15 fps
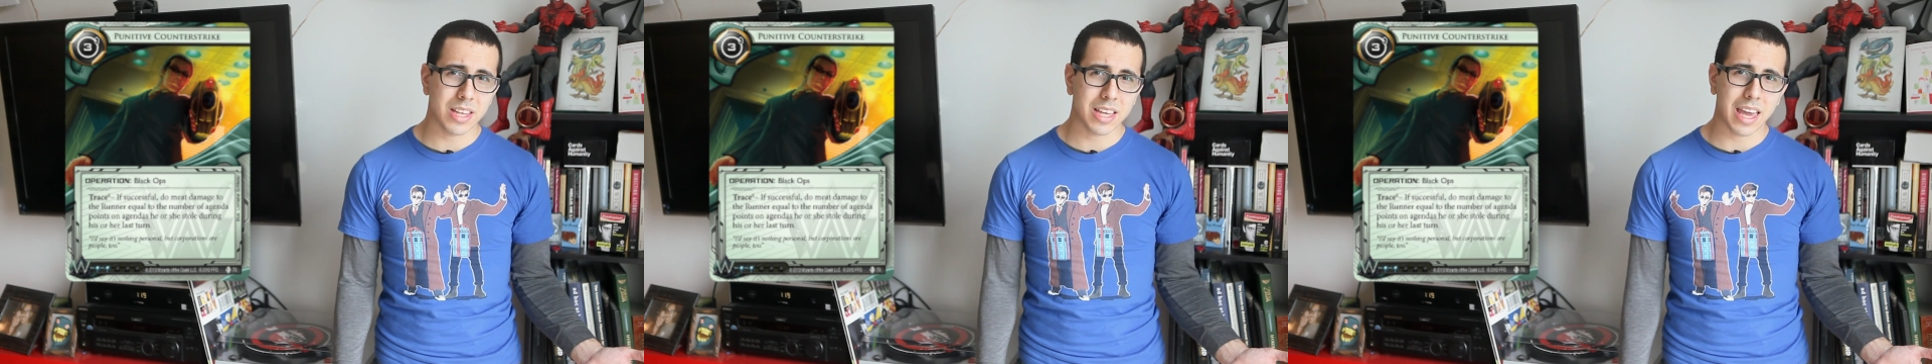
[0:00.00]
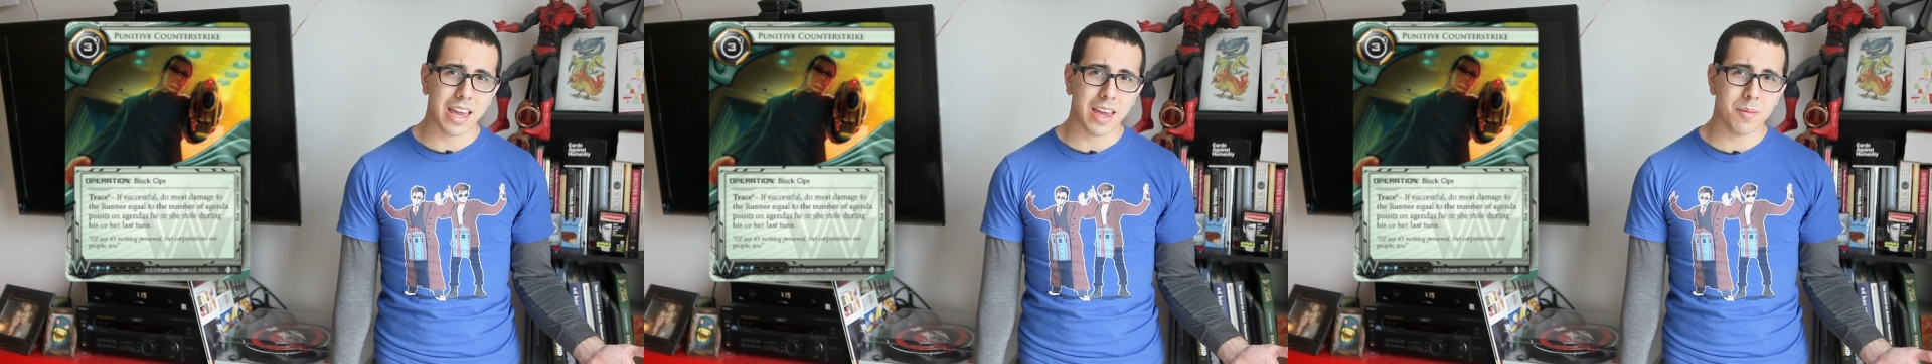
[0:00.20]

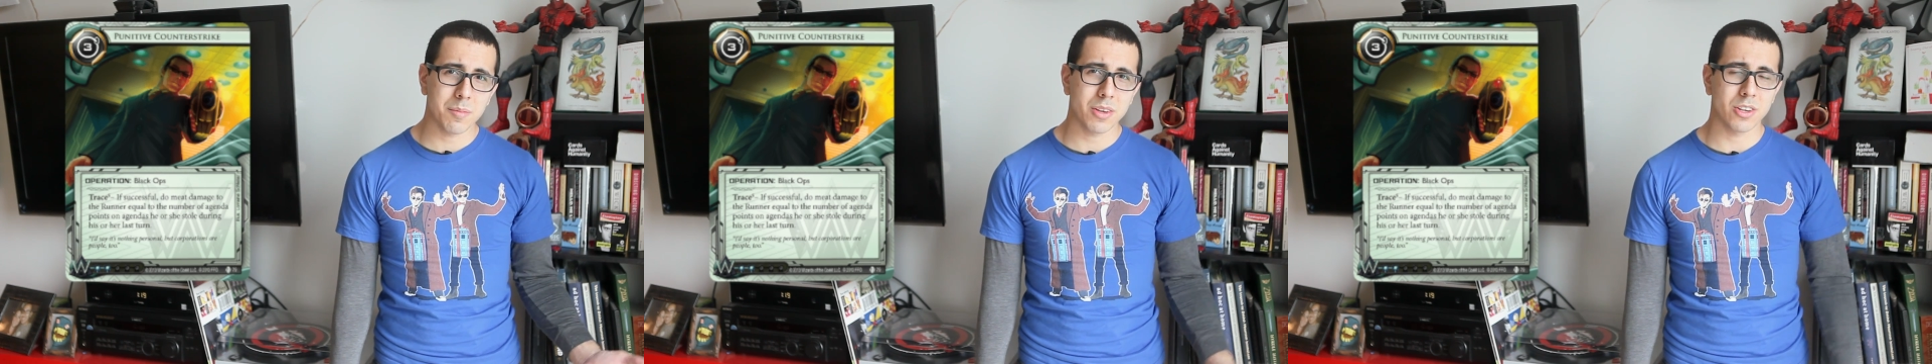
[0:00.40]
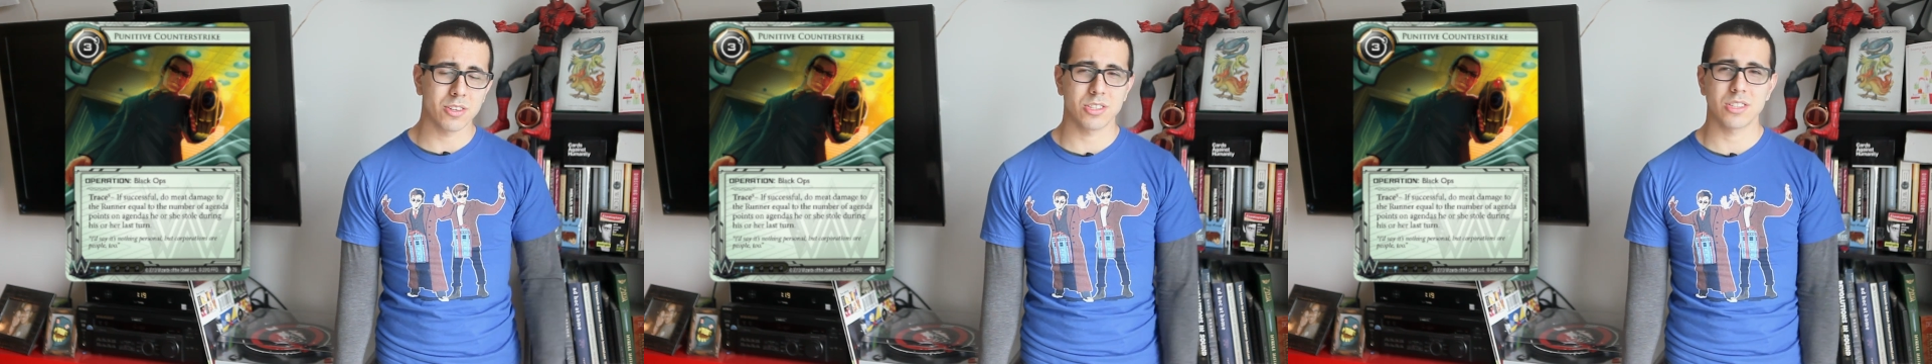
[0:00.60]
game,
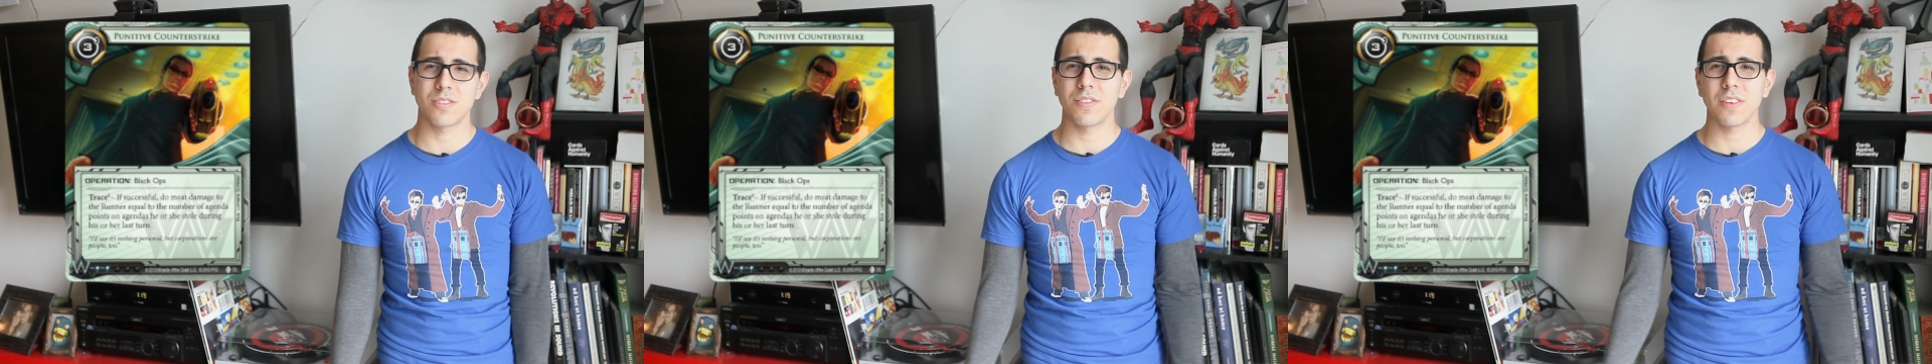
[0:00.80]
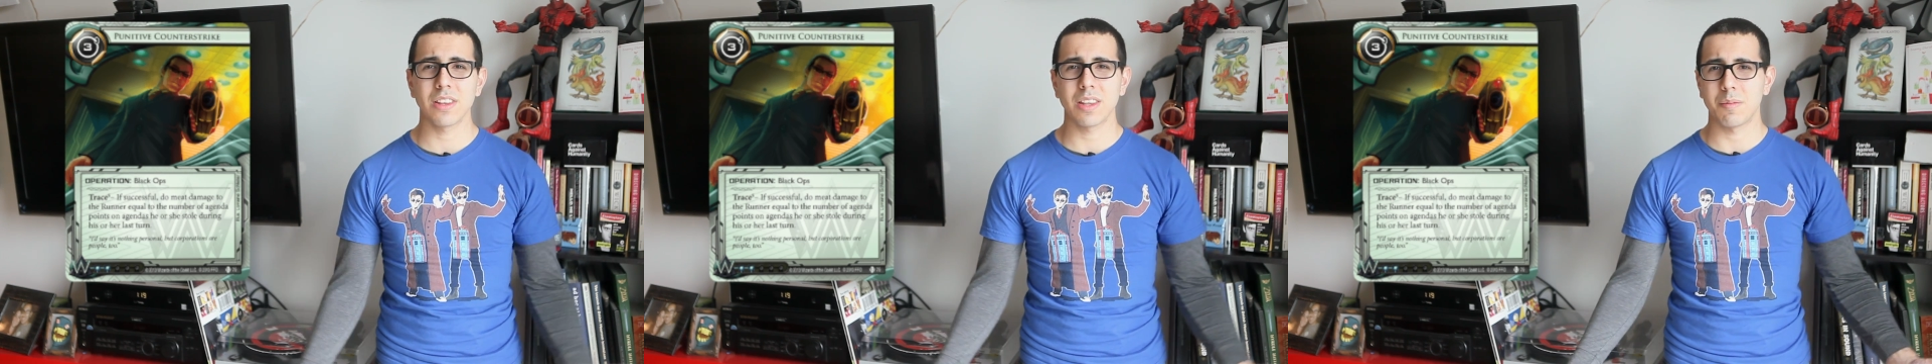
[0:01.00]
you're just
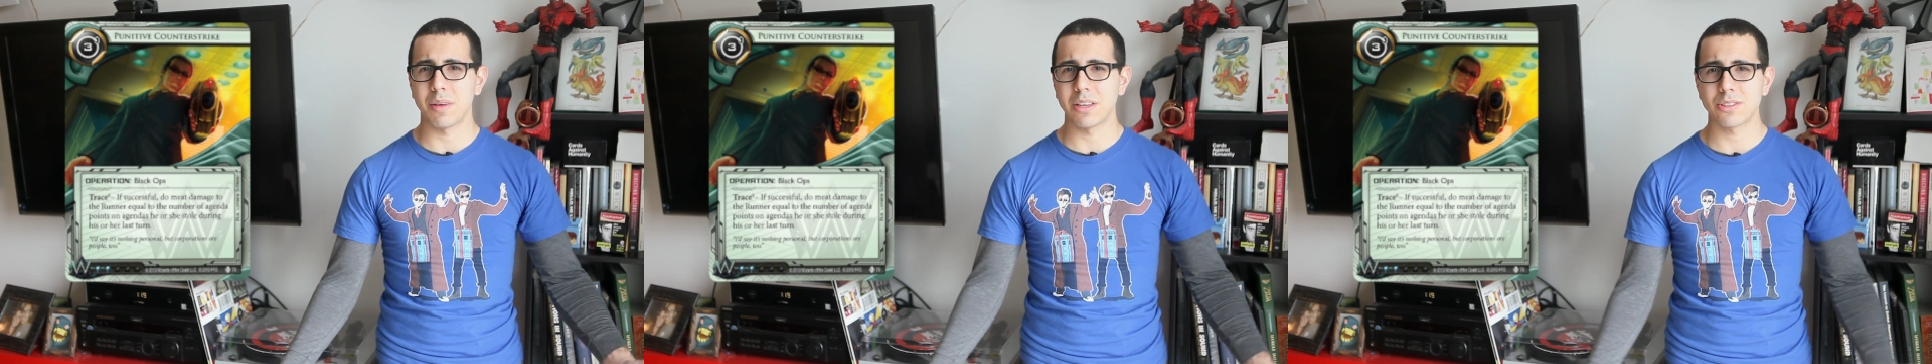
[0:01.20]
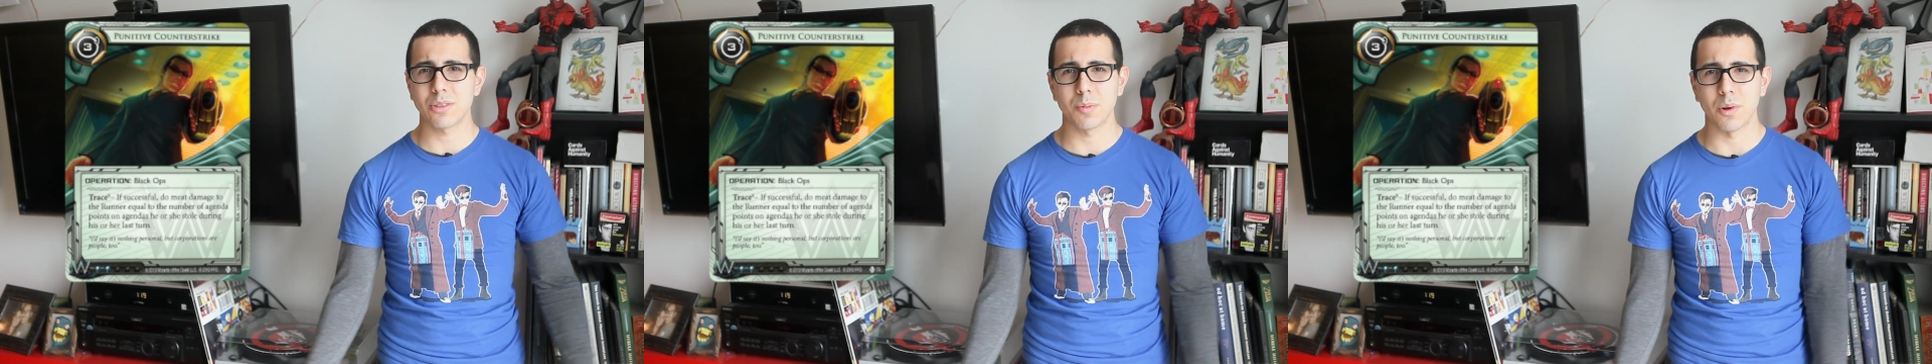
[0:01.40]
feeling
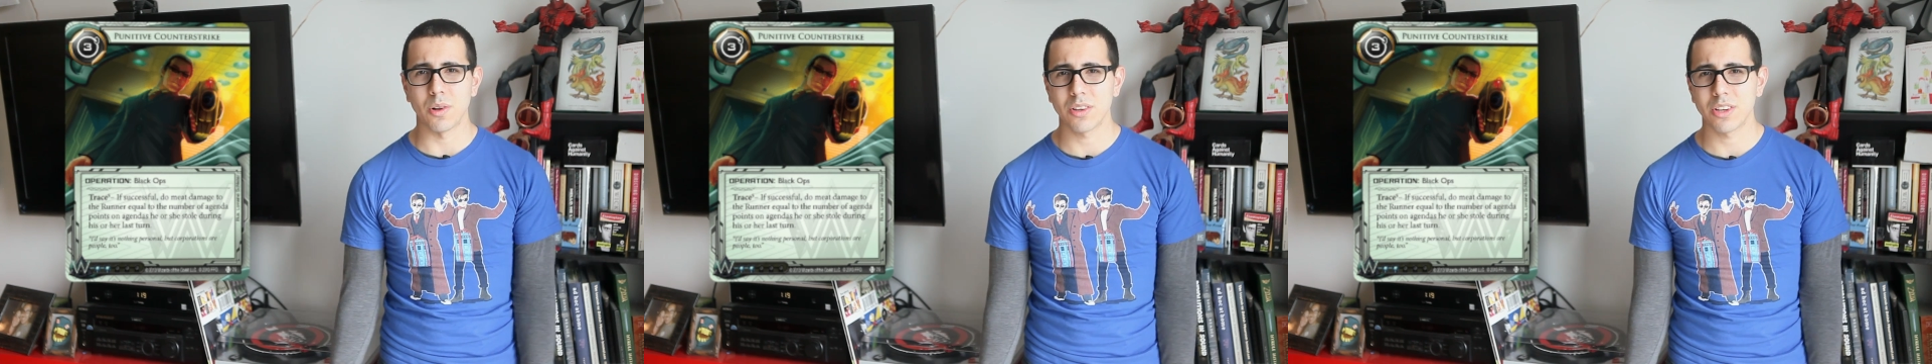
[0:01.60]
miserable.